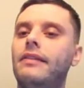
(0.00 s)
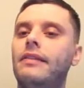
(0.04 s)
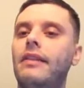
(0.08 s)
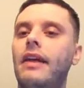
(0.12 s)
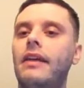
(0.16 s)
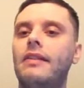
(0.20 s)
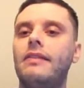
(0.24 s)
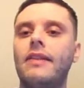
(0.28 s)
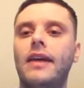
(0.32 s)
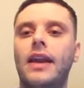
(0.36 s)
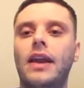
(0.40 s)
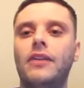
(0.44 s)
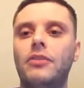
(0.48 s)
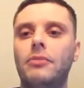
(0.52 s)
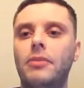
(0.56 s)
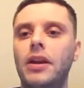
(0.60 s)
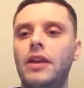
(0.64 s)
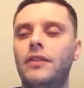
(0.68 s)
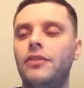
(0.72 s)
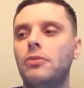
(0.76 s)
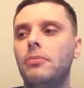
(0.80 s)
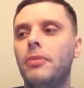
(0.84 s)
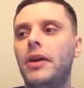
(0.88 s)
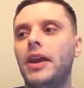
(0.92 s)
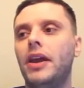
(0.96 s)
That's not everybody.
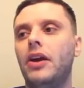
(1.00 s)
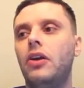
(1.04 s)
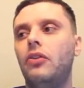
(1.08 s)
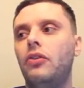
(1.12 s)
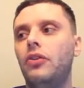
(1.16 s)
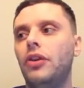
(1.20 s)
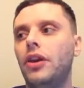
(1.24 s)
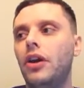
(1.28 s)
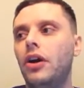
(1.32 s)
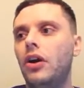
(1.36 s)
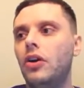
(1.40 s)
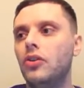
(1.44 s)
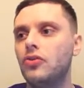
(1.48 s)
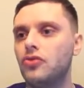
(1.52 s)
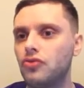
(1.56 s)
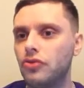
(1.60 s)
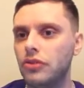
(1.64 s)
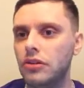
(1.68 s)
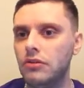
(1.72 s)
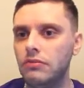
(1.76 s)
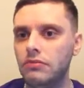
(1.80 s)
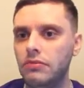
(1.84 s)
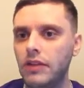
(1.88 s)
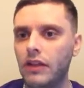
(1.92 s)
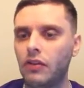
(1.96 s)
If you're betting only
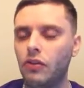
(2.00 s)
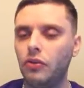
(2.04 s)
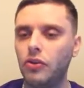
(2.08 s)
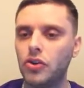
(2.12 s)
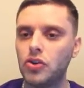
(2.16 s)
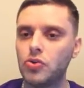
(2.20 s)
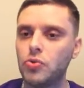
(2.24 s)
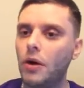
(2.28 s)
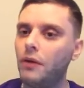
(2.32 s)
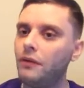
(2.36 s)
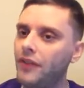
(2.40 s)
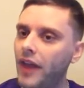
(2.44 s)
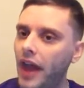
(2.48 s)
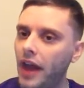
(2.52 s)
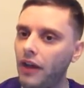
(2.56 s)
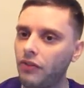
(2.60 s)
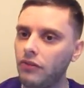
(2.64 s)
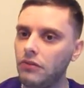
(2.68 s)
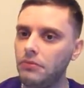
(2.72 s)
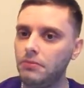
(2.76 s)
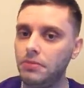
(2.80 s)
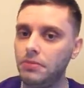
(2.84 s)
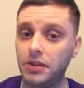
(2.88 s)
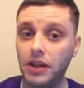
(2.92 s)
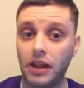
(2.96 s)
100, that's only
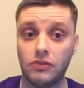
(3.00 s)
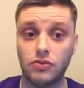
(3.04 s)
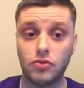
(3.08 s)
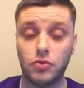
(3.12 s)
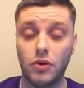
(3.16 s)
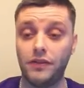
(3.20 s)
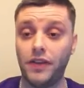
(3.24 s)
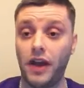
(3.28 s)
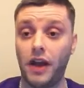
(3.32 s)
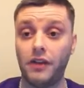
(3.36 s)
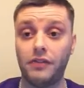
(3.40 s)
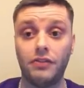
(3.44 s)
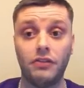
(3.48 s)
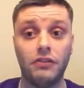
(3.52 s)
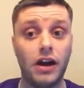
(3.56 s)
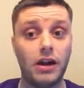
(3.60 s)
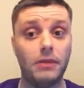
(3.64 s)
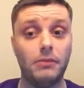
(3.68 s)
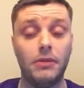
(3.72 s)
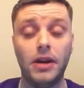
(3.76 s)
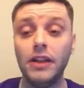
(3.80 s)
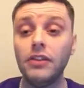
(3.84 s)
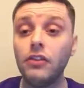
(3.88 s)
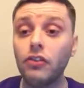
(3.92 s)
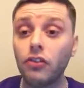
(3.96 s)
12,000. But that 12,000 is a lot of
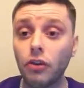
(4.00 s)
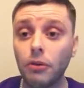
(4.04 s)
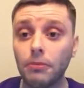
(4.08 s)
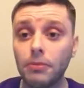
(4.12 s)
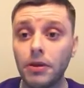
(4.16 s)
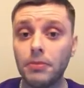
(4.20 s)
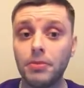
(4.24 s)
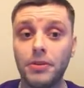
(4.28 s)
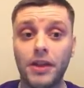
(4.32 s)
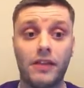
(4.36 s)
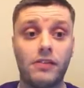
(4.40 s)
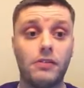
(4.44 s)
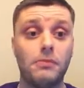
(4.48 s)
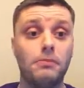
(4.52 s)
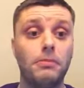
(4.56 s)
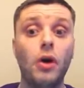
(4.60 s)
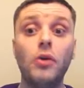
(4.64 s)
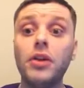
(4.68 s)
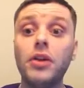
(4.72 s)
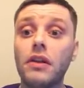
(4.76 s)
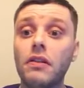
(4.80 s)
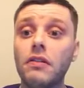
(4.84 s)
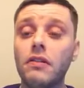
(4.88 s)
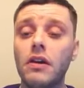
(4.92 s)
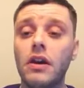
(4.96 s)
money to certain people. That's a
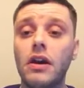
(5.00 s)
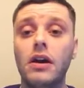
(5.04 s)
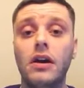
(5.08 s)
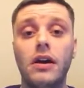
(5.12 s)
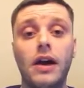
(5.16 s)
bonus.